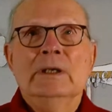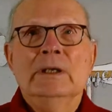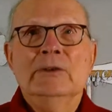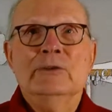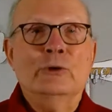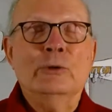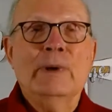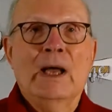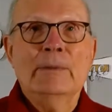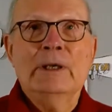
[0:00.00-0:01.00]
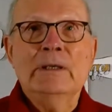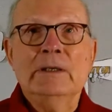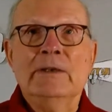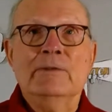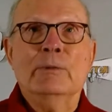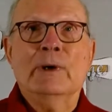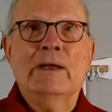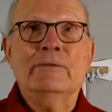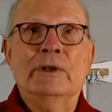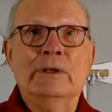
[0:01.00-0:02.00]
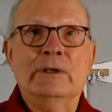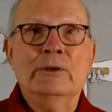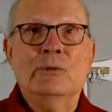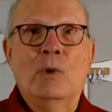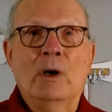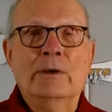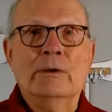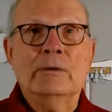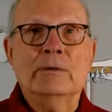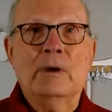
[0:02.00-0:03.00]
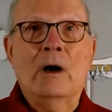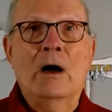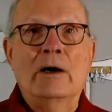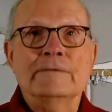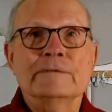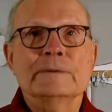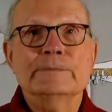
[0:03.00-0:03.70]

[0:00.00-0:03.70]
He stood by me even when I've tended to wander off.